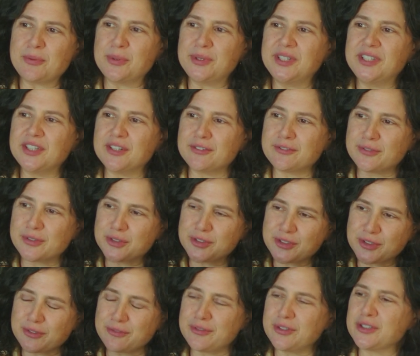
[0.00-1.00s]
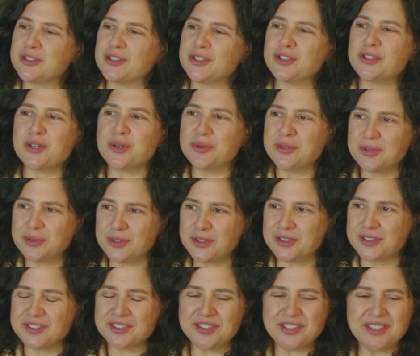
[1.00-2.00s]
We did our first official show in New
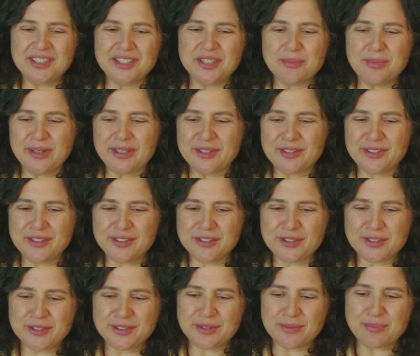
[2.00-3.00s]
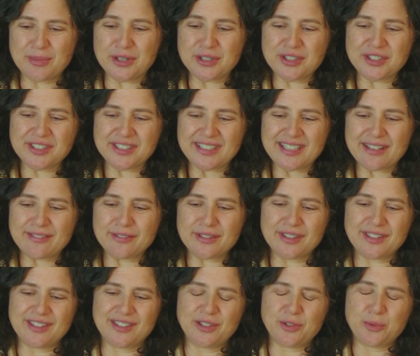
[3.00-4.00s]
York City at the Miller Theater on March 7th,
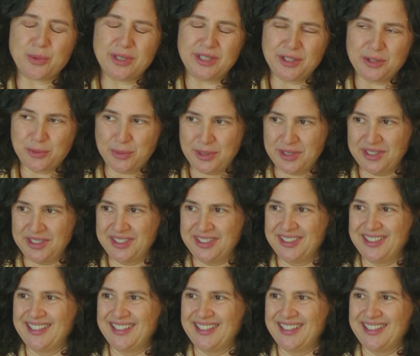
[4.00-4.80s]
2020.